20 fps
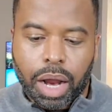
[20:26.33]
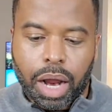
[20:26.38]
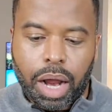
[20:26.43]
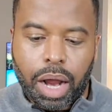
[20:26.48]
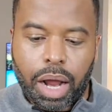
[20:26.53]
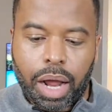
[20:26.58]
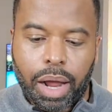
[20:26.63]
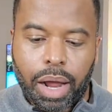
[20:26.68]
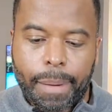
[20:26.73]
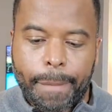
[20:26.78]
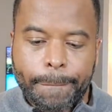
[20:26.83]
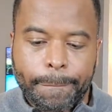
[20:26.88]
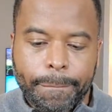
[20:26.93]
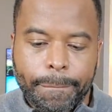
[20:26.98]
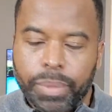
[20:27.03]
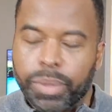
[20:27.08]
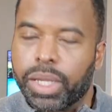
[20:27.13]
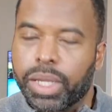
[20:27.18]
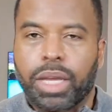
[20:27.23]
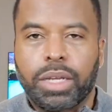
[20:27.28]
Um,
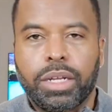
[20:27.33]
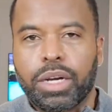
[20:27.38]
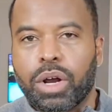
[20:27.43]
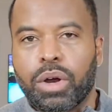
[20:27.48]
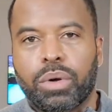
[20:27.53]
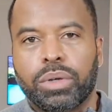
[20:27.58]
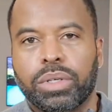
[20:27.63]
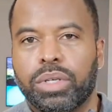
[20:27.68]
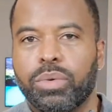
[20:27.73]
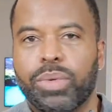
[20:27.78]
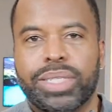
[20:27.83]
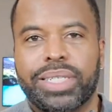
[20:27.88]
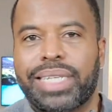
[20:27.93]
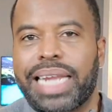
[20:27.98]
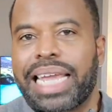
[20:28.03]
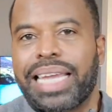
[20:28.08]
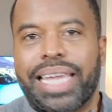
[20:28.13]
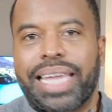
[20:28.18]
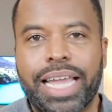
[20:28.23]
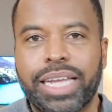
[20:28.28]
you know, do a
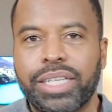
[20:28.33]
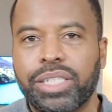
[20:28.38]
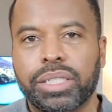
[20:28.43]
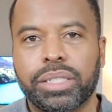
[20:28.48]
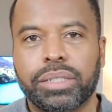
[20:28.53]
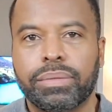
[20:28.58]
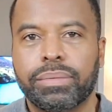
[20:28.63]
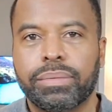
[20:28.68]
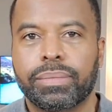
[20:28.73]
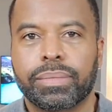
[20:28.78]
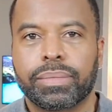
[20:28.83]
staycation